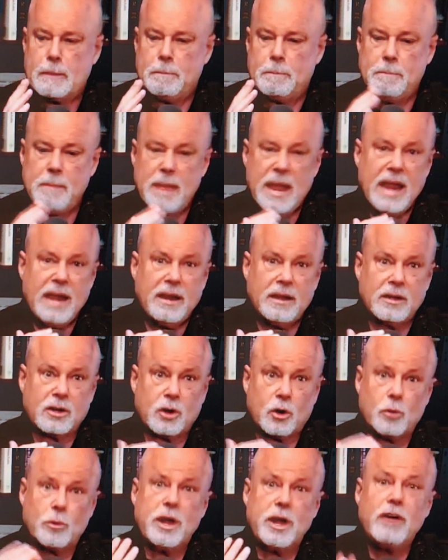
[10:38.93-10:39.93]
made a
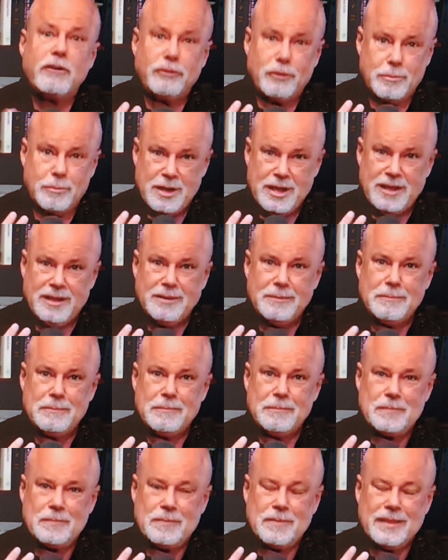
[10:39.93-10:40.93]
career for me.
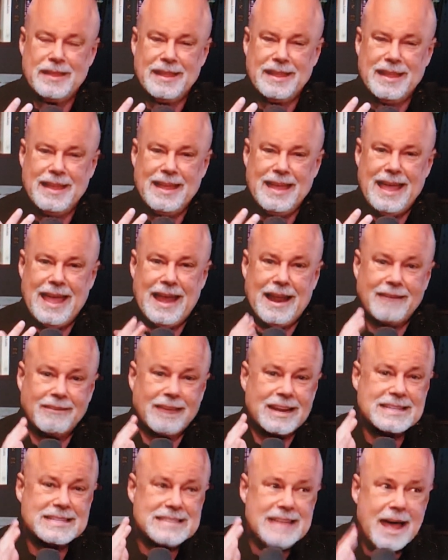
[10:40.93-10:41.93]
And I've
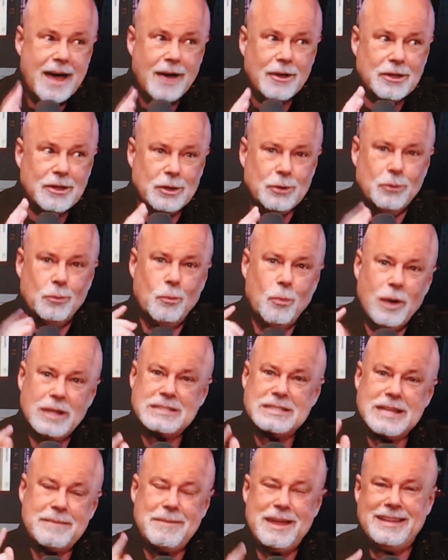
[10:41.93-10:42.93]
got to tell you,
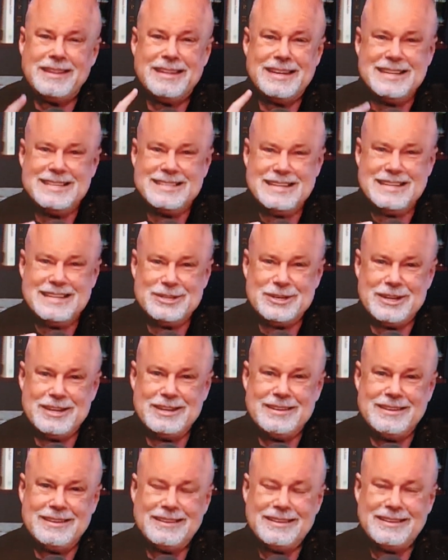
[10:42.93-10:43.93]
once I made the
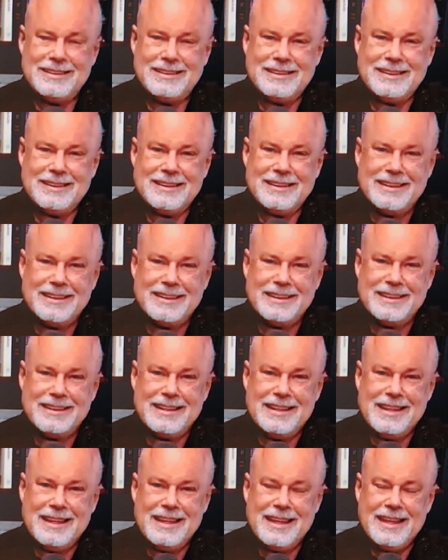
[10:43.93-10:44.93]
decision
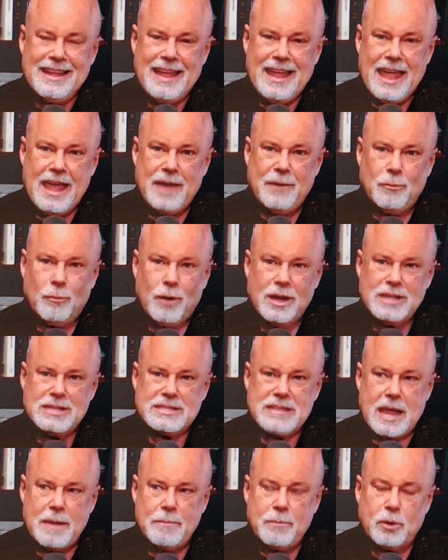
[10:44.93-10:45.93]
and
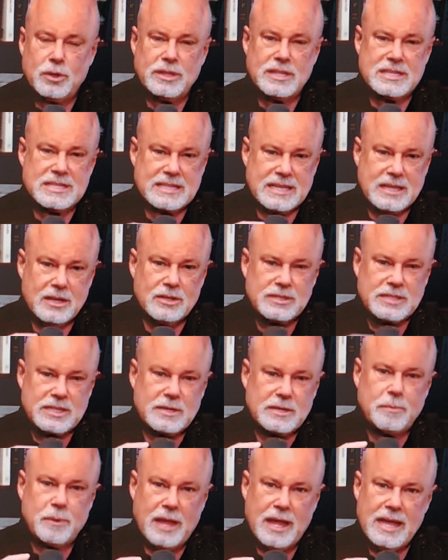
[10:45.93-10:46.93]
once I put the skills
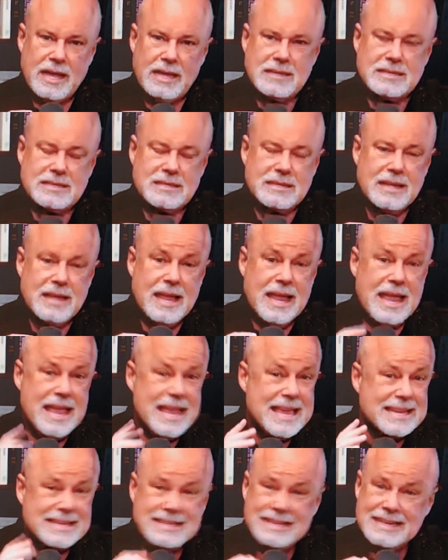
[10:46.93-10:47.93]
into place,
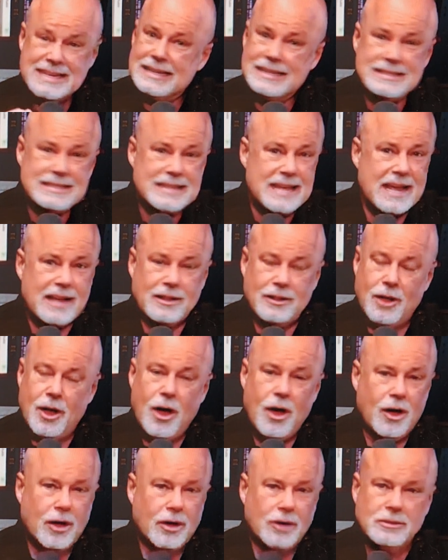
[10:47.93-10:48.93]
it didn't take
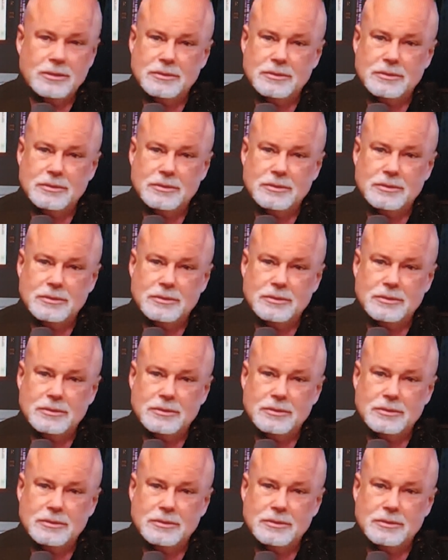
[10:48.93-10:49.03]
long.